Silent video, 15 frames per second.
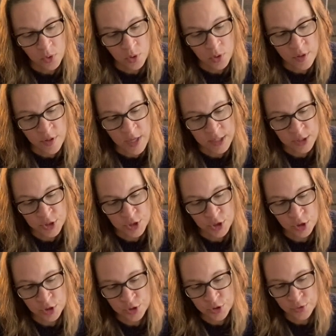then
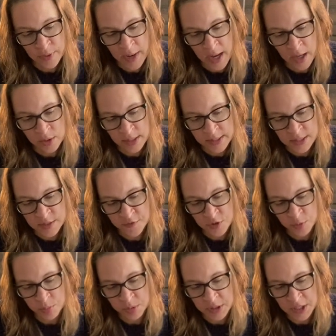turned around as if to
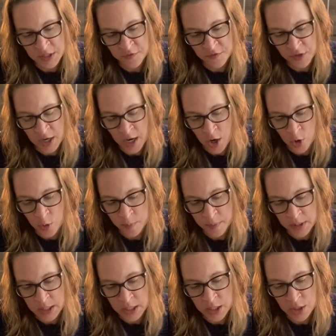plead for help.
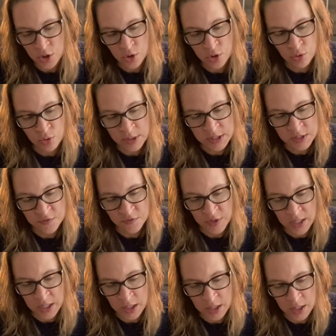He knew his
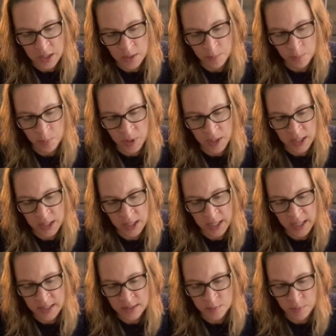fate, but
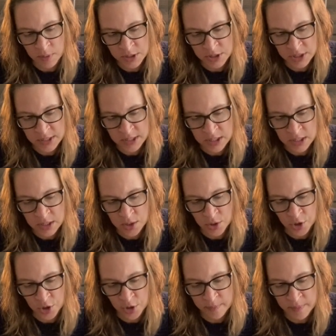as much as it
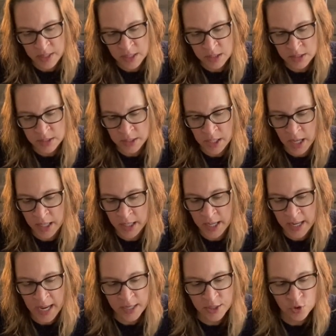hurt me inside, I
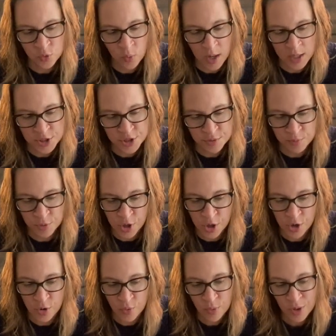had to watch him
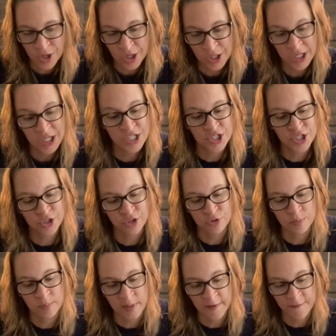go. What could I do?
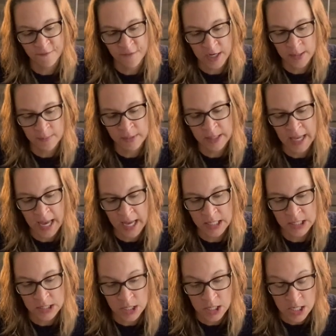My family had
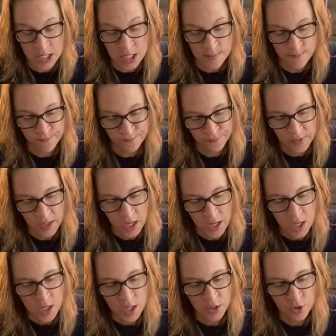to eat.
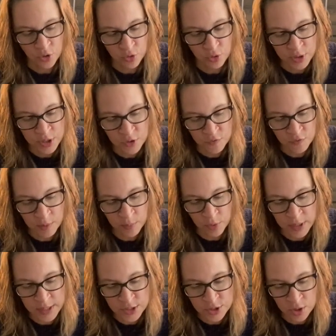In early November,
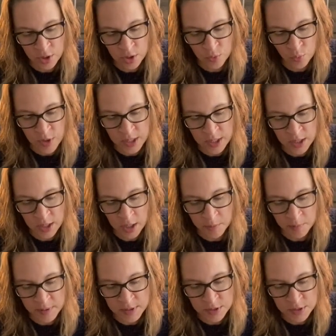I started waking up